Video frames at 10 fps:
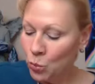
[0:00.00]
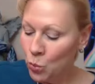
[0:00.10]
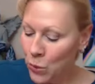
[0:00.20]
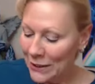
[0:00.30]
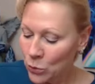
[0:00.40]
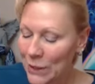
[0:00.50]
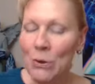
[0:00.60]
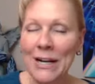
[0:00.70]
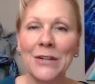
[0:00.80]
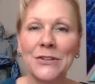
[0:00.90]
When we
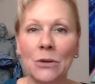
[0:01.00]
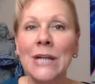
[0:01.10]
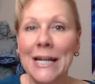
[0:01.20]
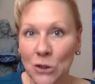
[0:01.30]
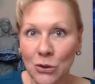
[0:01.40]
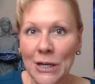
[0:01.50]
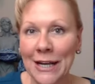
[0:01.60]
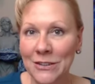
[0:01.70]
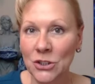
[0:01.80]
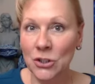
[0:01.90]
went out there,
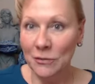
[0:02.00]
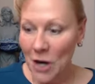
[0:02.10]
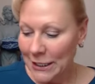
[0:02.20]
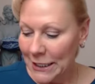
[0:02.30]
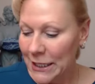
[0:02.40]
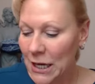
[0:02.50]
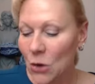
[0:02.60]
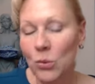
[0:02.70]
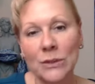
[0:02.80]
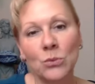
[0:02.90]
and Shivani,
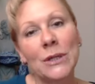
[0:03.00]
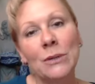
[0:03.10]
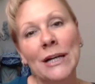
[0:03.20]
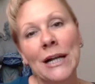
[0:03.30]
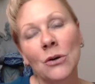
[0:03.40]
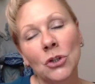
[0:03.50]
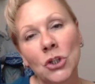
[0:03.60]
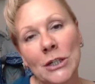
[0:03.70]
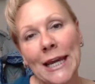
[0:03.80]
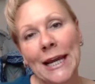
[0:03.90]
when we went out
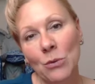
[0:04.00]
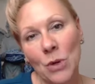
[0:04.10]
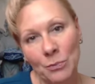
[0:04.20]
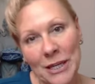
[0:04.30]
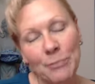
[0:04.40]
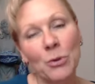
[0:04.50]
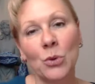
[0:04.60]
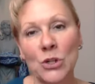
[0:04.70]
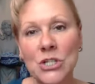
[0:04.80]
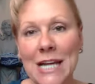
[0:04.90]
looking at what people
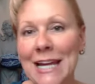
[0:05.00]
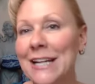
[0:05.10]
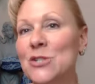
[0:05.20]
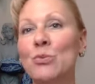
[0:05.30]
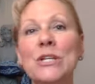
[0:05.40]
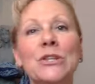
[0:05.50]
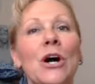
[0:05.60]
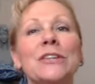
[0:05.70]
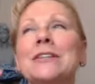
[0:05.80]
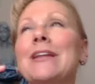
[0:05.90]
were saying, because we
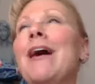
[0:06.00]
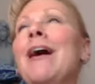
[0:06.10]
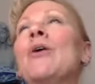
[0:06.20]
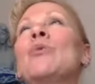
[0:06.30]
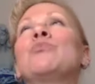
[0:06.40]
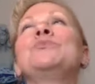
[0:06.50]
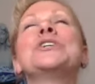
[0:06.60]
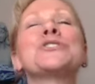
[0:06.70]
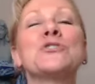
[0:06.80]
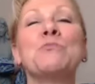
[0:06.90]
thought, oh,
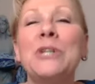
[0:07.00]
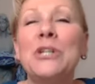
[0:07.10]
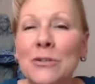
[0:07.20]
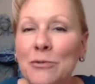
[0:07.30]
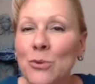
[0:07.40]
this is beautiful.